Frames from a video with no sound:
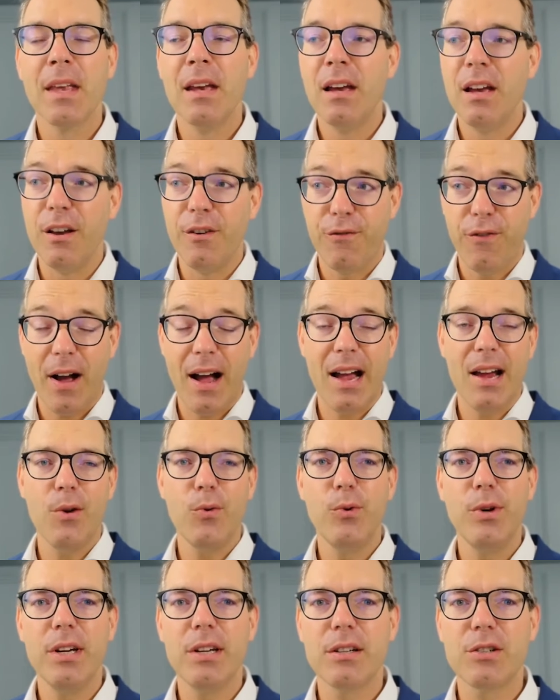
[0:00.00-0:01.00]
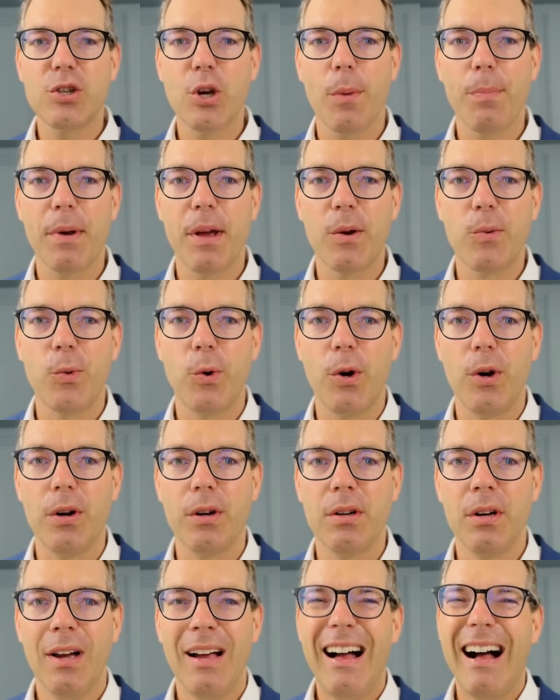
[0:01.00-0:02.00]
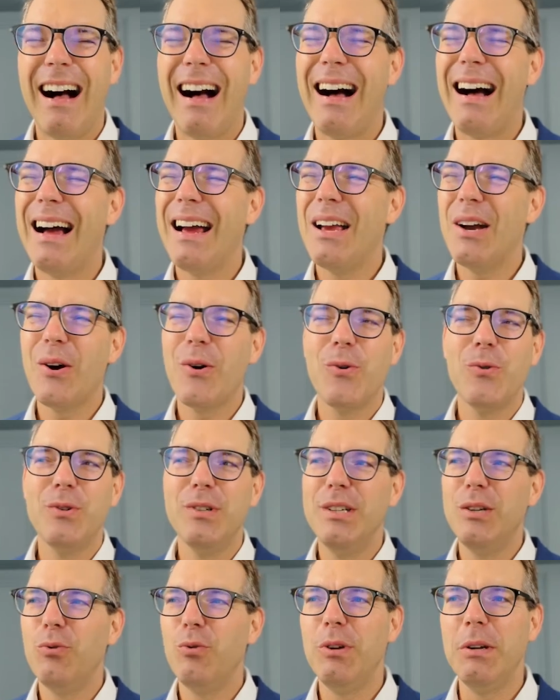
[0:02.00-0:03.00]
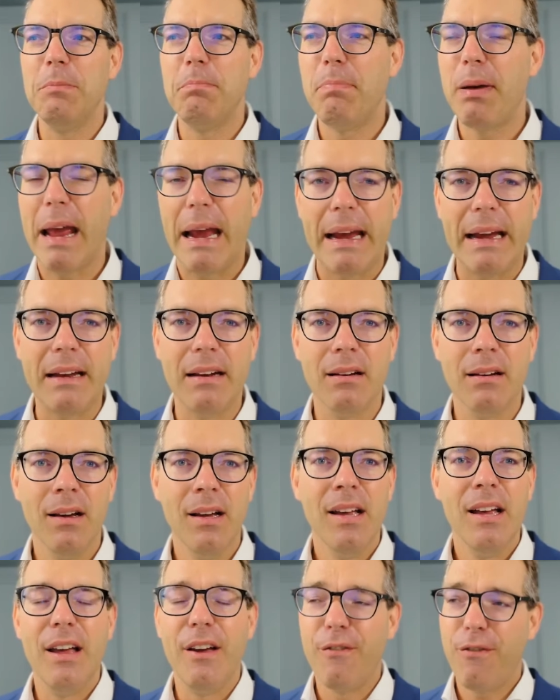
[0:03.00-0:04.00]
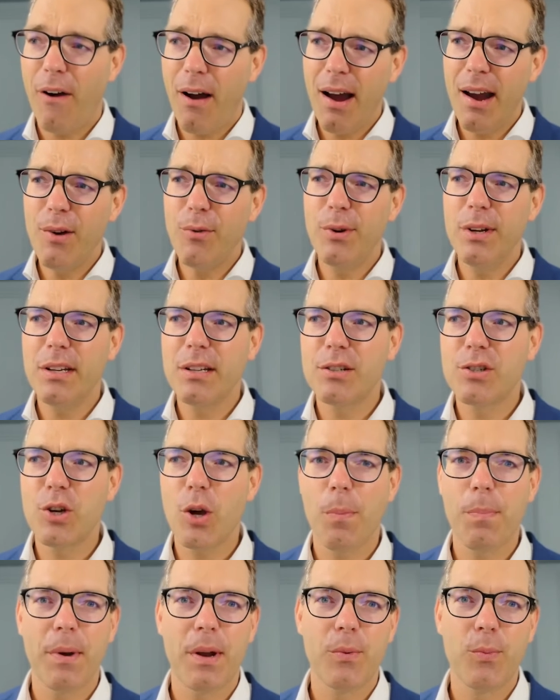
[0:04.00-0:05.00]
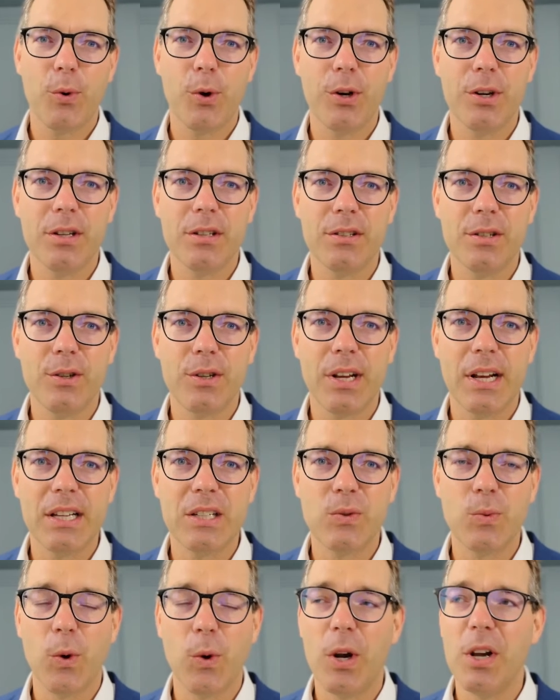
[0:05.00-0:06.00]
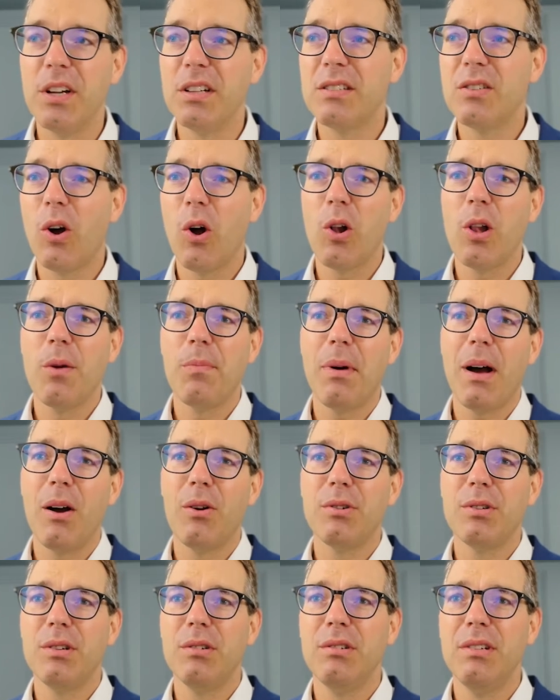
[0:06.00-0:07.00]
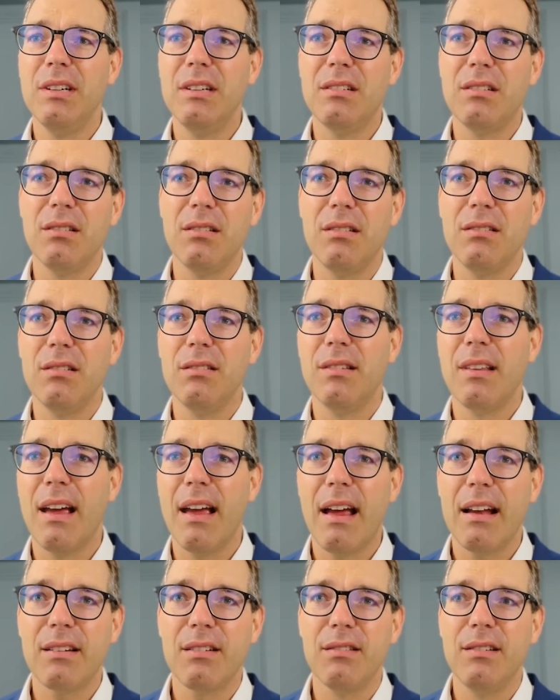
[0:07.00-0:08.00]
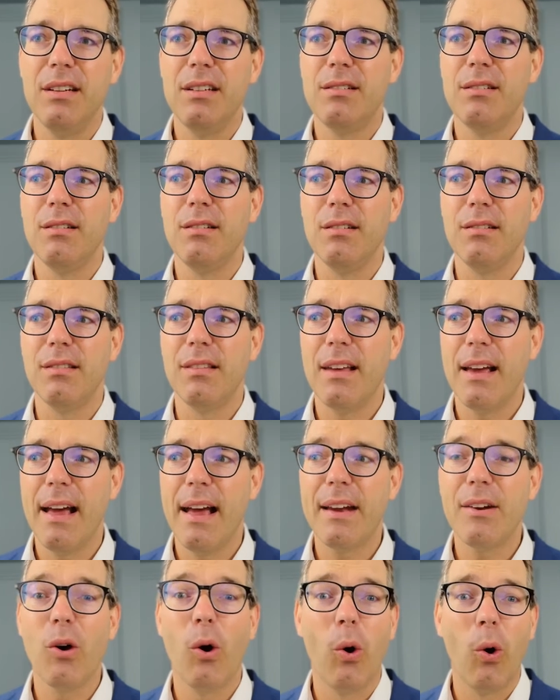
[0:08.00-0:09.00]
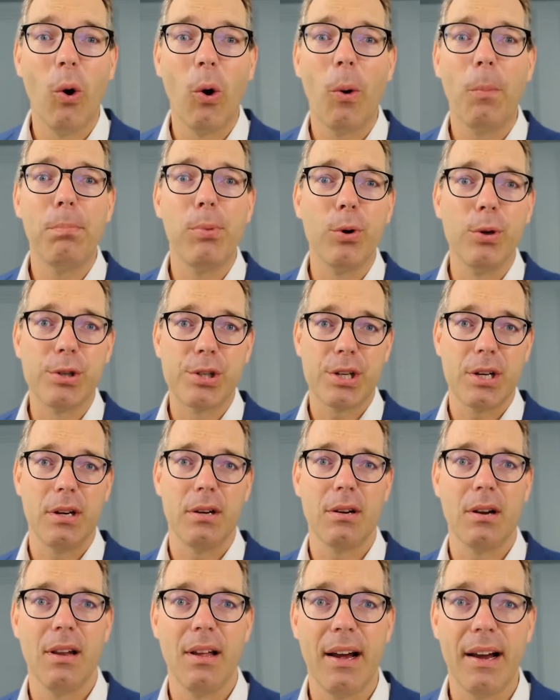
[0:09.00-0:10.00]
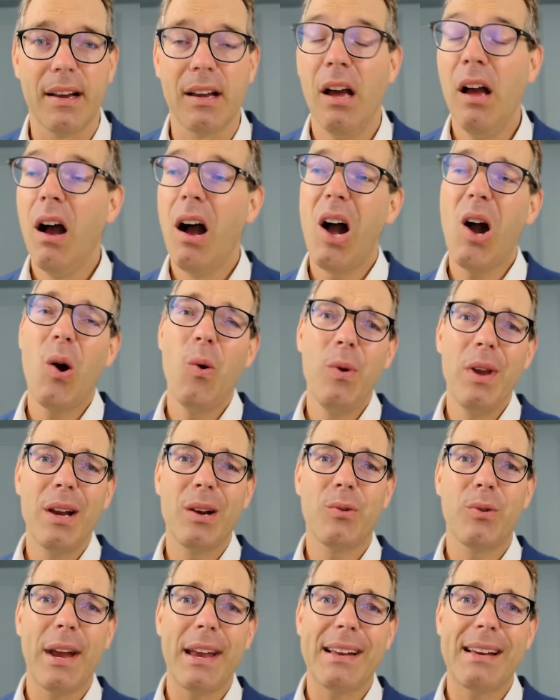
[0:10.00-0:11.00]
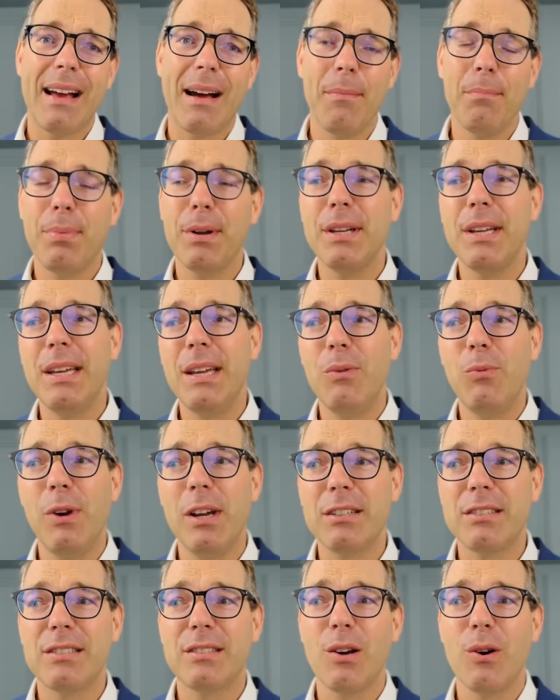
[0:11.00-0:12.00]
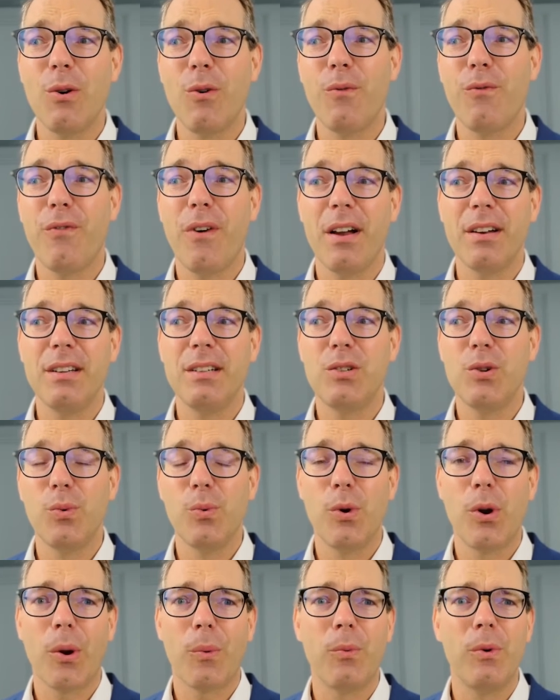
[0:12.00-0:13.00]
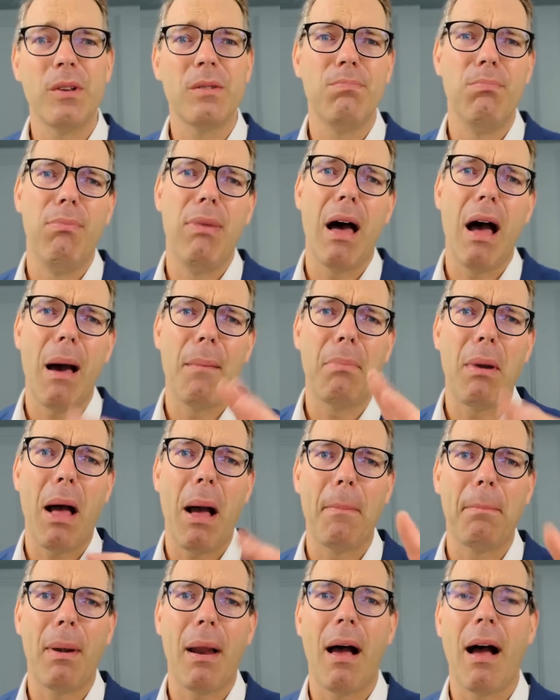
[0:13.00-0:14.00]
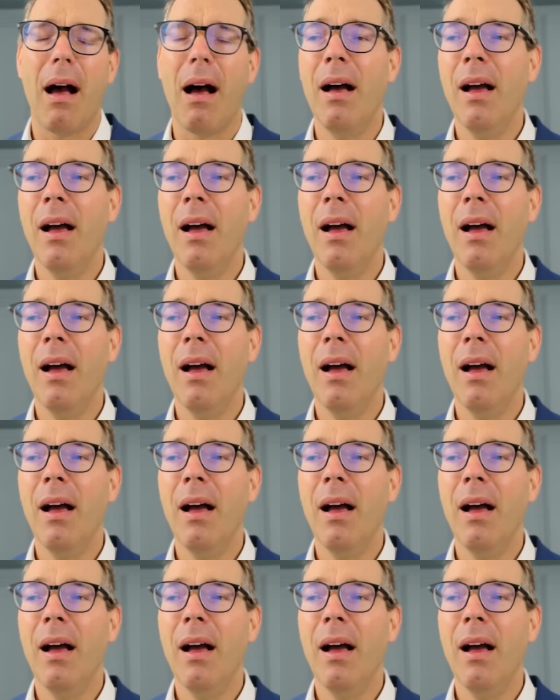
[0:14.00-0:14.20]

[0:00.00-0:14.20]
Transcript: If I read a job advert, I only read pain. If I read a job advert in today's world, it's all about you need to do that, you need to do that, or bullshit like, oh, we're a great company, we're so funny to work with, blah, blah, blah.